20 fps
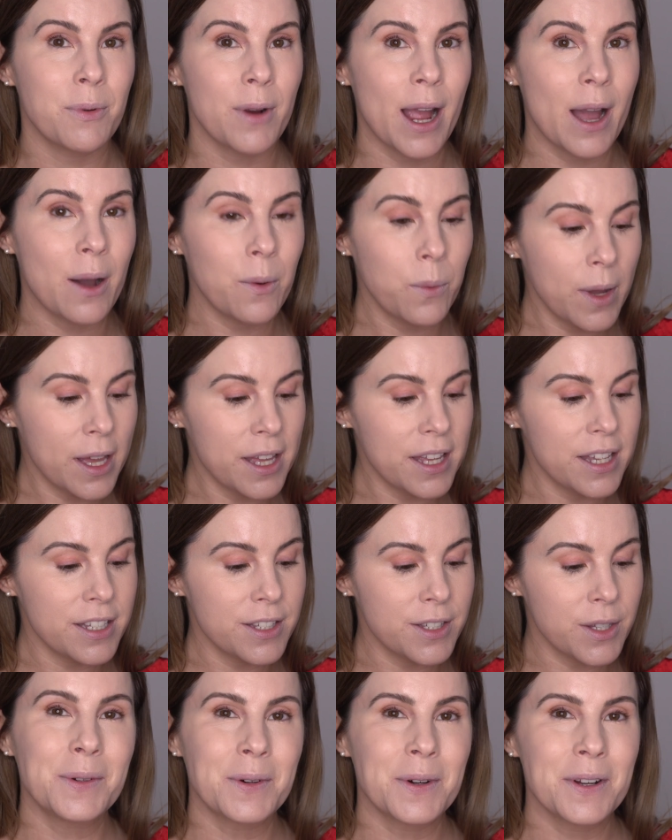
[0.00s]
Brow
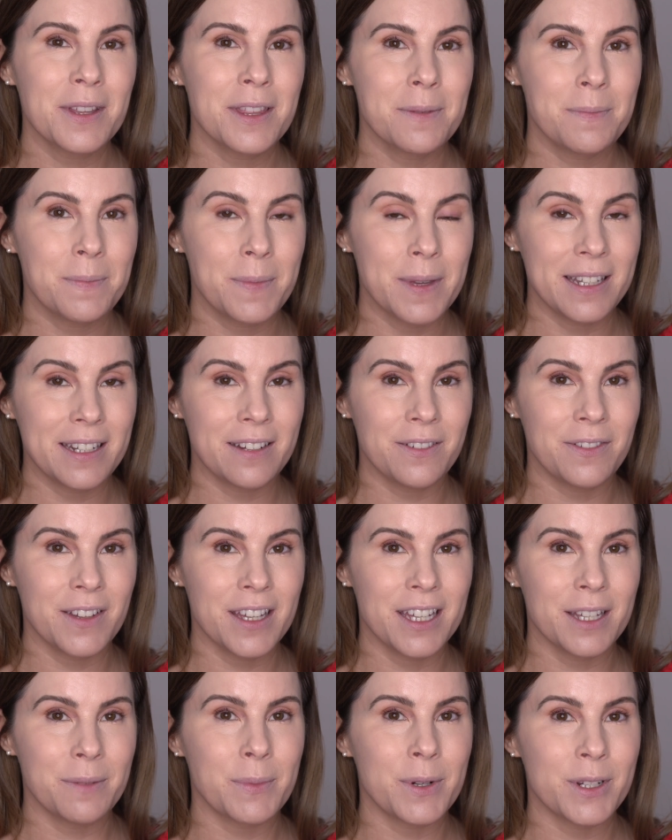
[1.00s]
Wiz or the
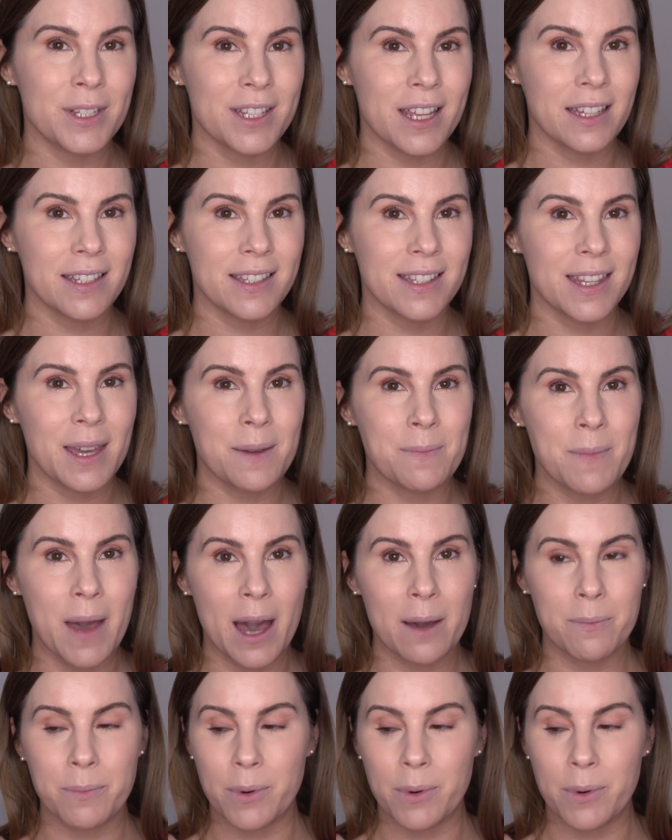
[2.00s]
Benefit Precisely My